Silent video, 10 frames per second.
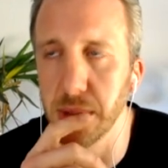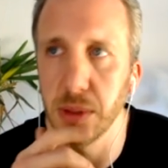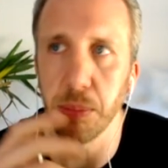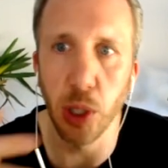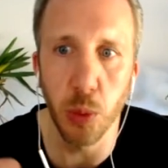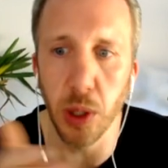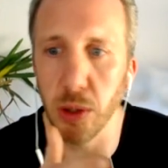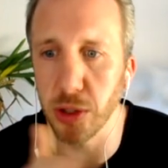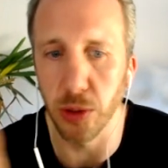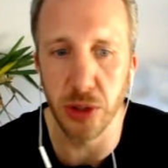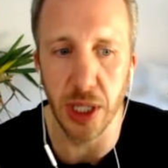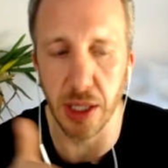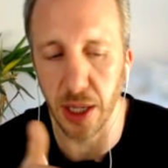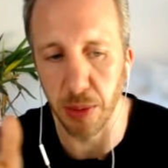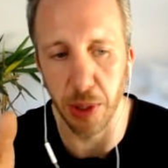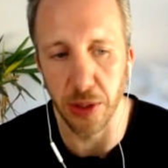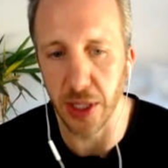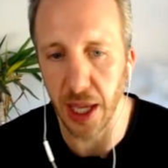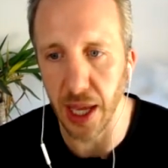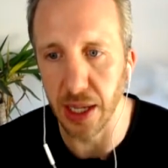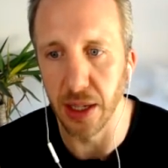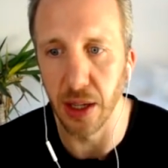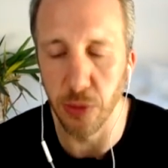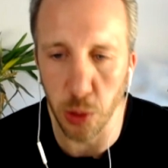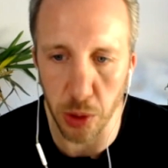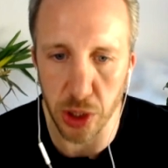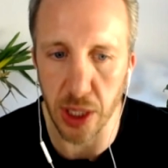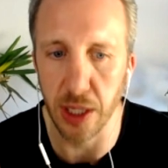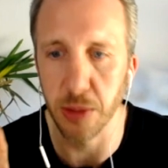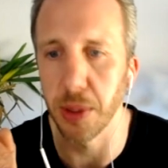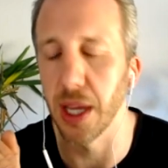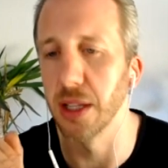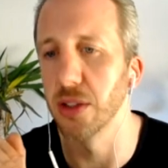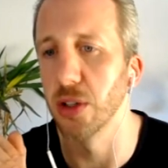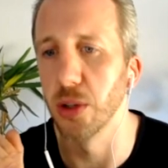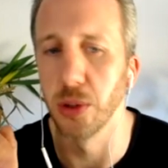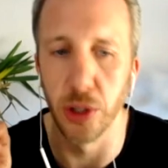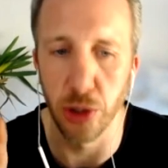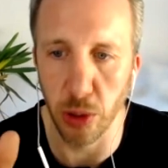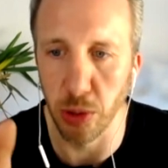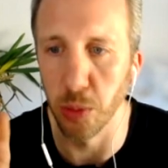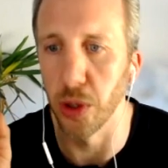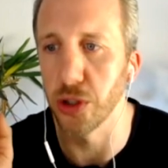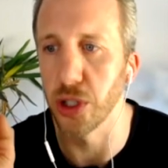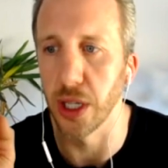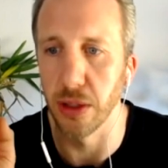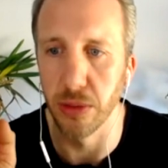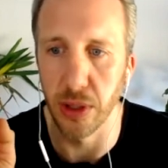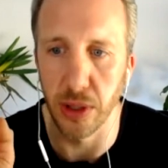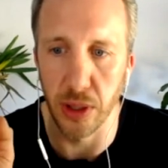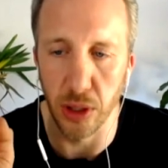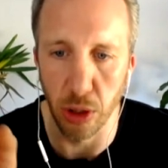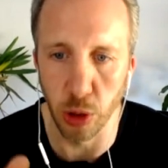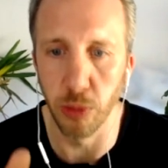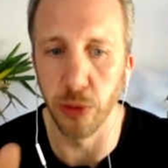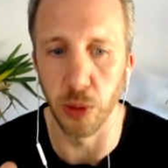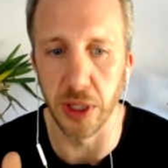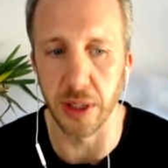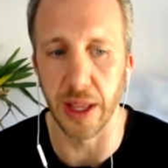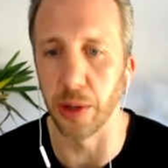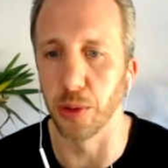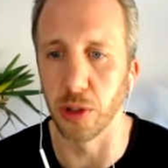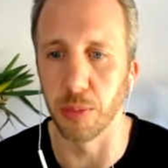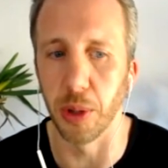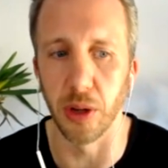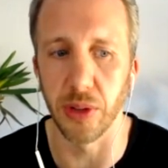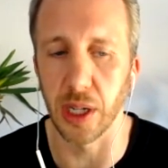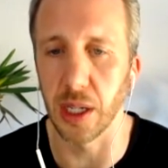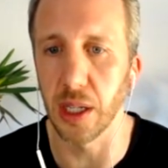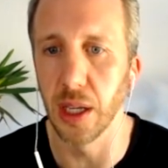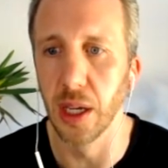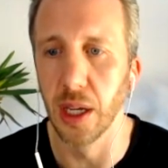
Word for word: but you will also see you know because again, if you're watching ESPN two and the show you're watching is you fall into that audience perfectly,